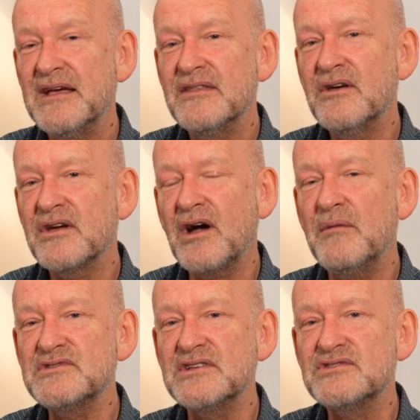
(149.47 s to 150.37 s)
Now it
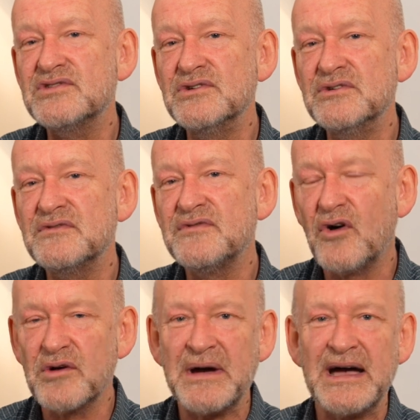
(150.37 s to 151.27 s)
comes in two
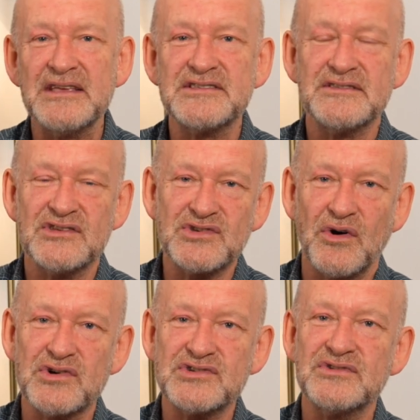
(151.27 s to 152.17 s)
formats. The
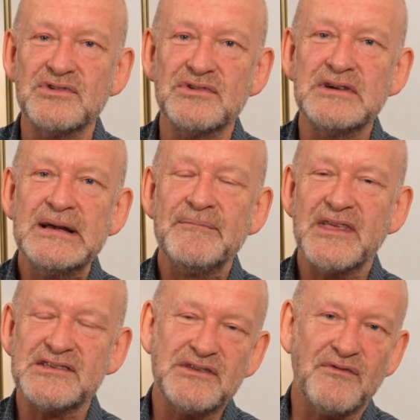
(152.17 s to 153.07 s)
Source II
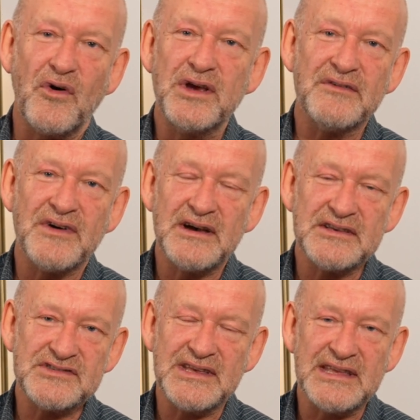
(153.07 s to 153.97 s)
is devoid of a
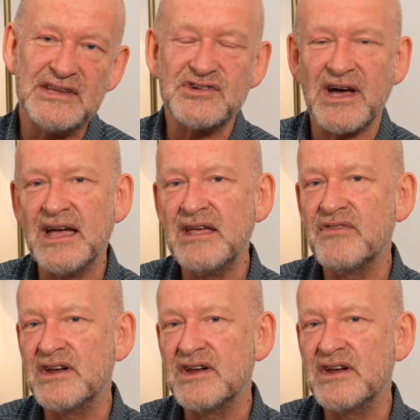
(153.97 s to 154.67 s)
CD drive.